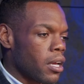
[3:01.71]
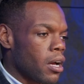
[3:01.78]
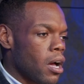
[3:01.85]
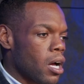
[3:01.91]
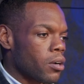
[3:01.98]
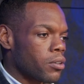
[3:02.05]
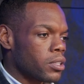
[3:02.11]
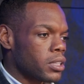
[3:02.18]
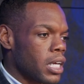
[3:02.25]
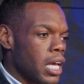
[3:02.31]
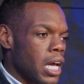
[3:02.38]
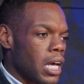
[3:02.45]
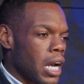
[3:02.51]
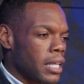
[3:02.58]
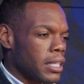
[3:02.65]
in Congress,
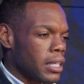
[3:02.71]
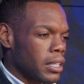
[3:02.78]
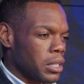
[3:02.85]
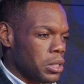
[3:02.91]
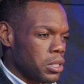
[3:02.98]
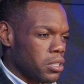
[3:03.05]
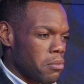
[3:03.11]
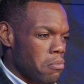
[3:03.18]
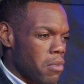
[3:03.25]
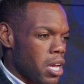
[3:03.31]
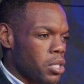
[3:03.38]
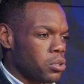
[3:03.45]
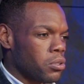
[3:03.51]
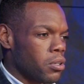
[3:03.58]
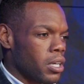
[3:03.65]
and I think this is a
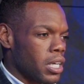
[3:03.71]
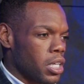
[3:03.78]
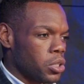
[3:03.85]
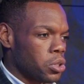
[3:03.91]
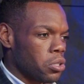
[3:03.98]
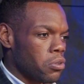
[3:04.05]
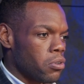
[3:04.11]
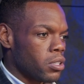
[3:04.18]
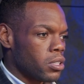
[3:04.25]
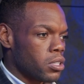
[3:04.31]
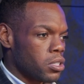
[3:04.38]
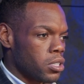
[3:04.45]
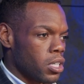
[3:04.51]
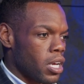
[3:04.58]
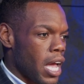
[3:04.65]
major issue
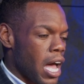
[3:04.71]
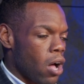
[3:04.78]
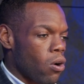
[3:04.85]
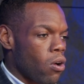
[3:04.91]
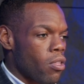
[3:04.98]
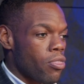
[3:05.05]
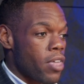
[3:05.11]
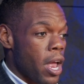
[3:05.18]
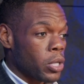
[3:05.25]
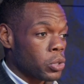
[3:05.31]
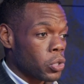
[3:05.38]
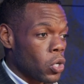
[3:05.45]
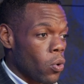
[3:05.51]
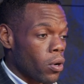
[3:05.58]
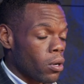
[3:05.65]
to see how
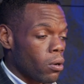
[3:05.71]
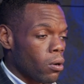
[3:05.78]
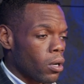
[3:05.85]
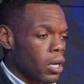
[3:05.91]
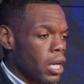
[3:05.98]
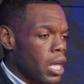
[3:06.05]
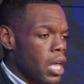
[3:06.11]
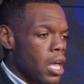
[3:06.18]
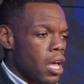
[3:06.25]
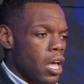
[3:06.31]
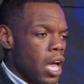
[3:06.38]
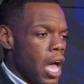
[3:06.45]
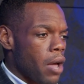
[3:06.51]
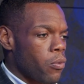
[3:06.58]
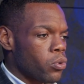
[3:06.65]
things are going on.
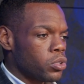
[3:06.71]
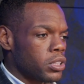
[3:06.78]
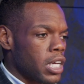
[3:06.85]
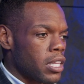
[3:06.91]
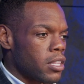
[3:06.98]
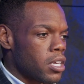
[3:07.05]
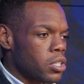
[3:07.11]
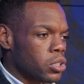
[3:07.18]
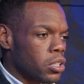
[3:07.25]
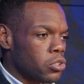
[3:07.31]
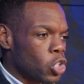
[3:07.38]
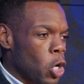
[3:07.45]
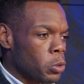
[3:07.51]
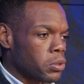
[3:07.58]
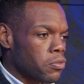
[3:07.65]
I will say this
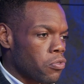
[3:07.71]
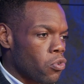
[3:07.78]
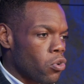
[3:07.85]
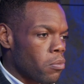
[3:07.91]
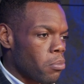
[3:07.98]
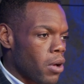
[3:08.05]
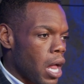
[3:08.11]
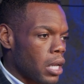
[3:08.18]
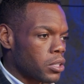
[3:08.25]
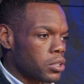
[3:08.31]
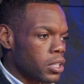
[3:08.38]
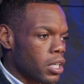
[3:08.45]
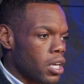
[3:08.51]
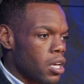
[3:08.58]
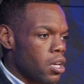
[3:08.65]
in terms of foreign
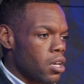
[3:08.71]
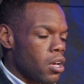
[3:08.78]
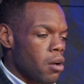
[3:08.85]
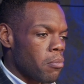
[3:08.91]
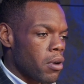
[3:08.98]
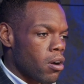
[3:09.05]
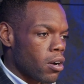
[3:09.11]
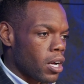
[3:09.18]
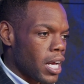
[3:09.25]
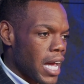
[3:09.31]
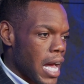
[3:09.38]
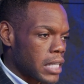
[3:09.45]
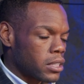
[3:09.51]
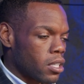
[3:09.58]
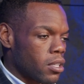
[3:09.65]
policy. America
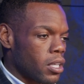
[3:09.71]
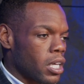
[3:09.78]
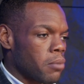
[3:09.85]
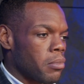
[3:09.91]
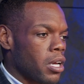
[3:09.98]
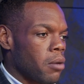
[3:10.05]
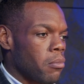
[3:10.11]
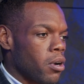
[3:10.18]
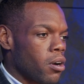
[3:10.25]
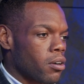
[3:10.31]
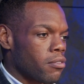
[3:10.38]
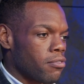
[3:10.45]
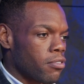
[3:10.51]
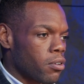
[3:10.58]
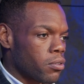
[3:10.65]
has to think about
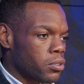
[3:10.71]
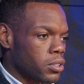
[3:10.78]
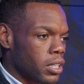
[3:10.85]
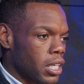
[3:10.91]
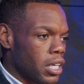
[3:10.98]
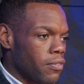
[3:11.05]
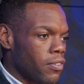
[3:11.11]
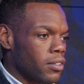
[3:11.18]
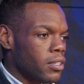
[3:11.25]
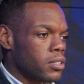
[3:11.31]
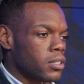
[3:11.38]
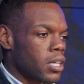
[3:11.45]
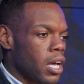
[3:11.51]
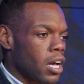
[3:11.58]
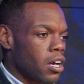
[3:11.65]
America first, and if it
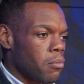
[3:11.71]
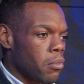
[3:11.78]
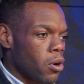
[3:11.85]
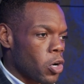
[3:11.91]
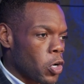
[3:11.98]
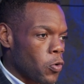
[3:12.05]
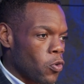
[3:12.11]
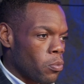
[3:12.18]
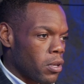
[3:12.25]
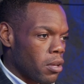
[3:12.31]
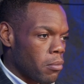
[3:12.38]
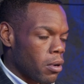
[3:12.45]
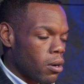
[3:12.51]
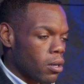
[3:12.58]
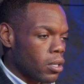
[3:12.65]
does not, America will be
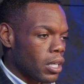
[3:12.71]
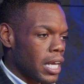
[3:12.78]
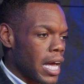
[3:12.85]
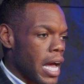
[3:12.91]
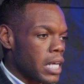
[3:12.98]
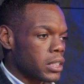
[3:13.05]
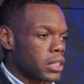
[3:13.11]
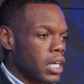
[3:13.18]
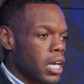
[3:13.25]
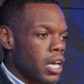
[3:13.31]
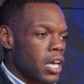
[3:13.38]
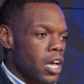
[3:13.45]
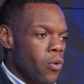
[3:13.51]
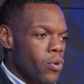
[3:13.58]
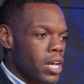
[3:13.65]
America last,
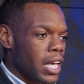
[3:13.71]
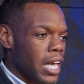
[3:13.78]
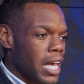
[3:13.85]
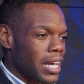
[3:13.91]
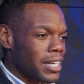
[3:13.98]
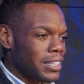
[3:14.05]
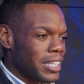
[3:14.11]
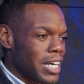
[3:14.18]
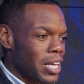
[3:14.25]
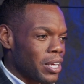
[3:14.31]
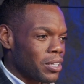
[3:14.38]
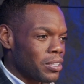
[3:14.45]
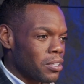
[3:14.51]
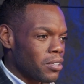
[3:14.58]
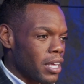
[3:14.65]
and we can't continue
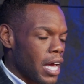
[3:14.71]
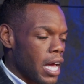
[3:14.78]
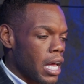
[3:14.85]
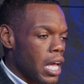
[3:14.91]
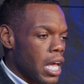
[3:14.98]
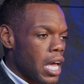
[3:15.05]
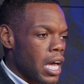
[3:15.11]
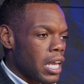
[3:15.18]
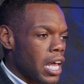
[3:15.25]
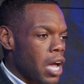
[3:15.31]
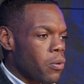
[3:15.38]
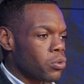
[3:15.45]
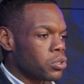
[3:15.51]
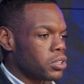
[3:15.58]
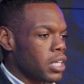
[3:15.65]
to do that. And
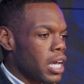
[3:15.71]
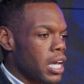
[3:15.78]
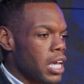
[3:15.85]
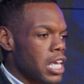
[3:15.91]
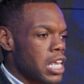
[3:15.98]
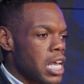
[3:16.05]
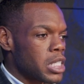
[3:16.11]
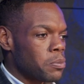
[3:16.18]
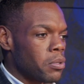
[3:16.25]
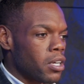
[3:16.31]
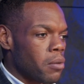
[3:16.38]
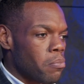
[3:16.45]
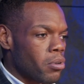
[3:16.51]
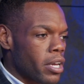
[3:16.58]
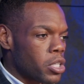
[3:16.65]
I will say it has
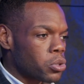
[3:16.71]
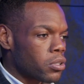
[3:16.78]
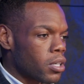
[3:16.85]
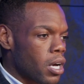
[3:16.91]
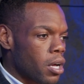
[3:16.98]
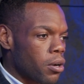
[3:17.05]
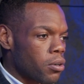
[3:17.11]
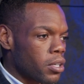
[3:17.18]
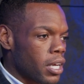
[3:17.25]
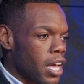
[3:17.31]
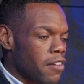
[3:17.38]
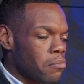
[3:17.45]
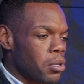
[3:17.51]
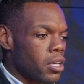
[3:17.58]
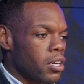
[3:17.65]
been a pleasure and honor to
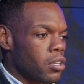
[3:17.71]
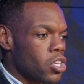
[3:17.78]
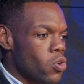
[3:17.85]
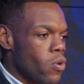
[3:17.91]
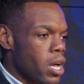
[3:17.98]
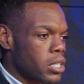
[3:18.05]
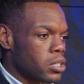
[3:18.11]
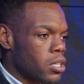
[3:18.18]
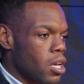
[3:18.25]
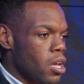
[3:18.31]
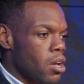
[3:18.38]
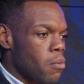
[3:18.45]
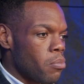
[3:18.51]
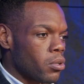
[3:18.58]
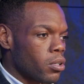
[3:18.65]
have been a U.S.
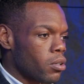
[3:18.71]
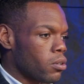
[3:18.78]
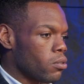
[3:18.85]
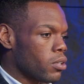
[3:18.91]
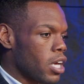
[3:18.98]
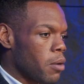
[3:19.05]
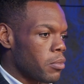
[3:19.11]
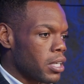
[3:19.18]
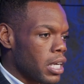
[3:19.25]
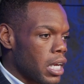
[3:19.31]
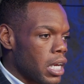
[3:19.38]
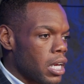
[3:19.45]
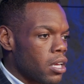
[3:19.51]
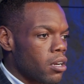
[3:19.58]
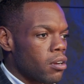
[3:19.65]
political
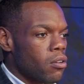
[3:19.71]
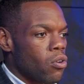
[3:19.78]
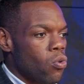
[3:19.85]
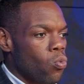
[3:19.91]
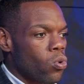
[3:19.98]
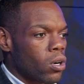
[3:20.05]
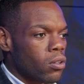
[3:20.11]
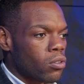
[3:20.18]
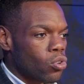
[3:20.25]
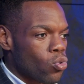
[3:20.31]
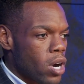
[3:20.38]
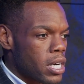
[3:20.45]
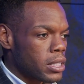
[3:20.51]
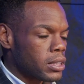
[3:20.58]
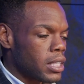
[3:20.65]
nominee in one of the
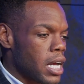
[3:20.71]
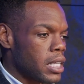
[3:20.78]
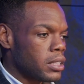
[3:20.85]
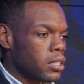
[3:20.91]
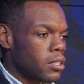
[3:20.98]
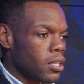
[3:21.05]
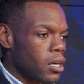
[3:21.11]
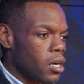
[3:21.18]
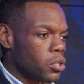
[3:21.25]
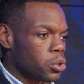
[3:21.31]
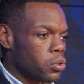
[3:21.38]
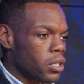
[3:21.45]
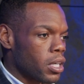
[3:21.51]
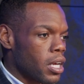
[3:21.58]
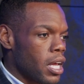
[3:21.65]
greatest states in the
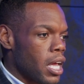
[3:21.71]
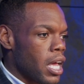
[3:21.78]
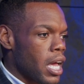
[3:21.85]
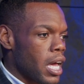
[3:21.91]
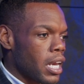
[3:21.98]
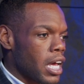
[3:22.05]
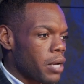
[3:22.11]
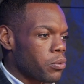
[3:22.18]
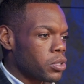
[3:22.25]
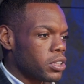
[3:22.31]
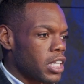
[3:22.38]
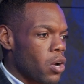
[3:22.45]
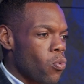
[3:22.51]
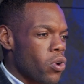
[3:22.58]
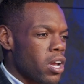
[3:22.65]
country, and I will
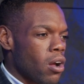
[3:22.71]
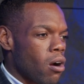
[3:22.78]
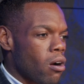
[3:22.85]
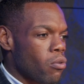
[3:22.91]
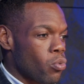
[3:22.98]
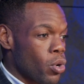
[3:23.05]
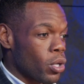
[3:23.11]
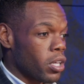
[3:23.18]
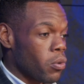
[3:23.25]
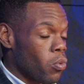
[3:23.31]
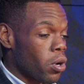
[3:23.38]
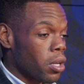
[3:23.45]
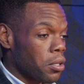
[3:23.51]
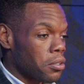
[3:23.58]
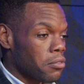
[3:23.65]
say we are really
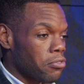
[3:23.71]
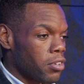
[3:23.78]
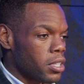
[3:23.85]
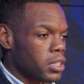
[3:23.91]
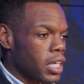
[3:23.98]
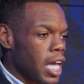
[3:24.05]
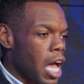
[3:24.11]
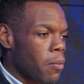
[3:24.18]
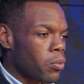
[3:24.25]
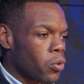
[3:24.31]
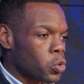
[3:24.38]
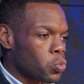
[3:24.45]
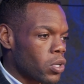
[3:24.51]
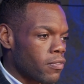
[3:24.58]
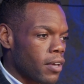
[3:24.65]
one of the defense
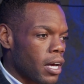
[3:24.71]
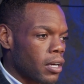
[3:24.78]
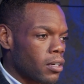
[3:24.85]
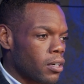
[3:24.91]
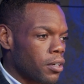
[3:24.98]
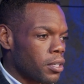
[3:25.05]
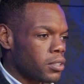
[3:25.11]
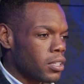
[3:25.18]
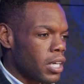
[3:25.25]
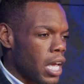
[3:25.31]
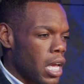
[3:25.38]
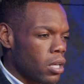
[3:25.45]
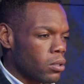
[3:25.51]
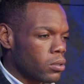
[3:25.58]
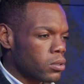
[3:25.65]
capitals. We've got Huntington
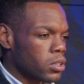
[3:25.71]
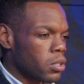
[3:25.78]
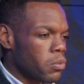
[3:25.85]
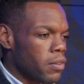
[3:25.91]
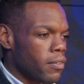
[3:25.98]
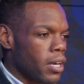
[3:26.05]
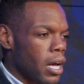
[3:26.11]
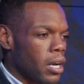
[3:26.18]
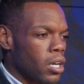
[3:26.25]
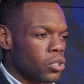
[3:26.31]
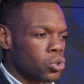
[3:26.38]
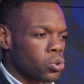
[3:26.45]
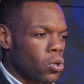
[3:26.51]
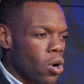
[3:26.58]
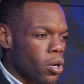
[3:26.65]
Ingalls, and we've got
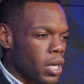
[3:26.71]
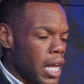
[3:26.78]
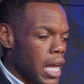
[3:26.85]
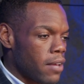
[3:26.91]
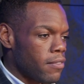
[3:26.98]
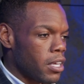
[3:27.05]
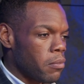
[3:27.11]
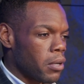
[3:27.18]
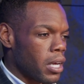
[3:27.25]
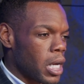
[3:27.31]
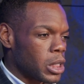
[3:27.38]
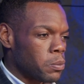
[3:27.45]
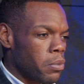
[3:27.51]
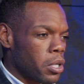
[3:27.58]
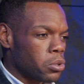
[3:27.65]
strong Navy, and we've
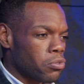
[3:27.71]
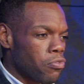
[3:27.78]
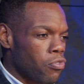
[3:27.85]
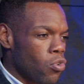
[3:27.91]
got special